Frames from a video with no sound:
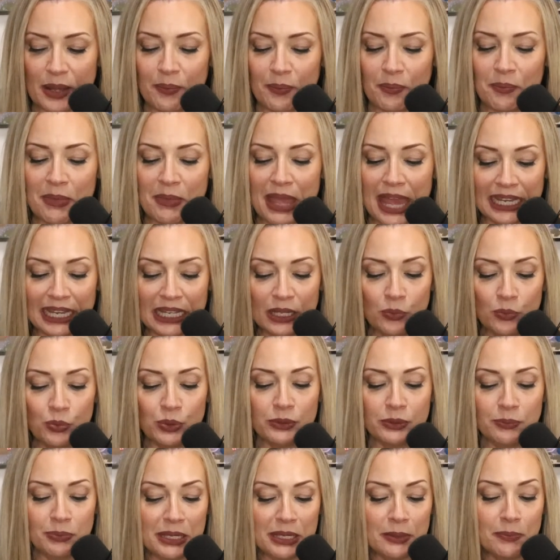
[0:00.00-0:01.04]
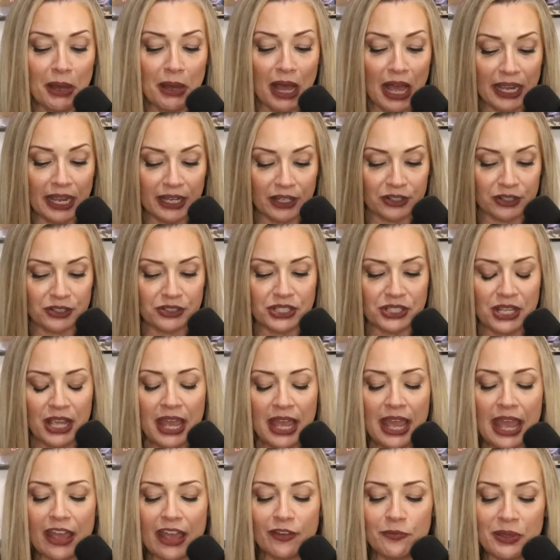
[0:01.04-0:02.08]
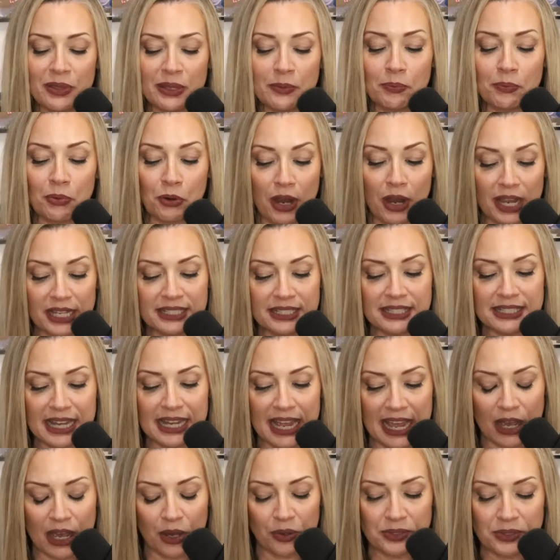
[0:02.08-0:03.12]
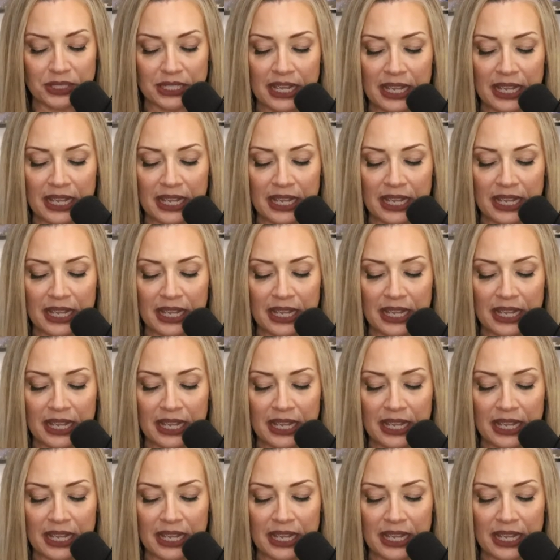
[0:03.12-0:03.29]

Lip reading: many would-be buyers have been priced out,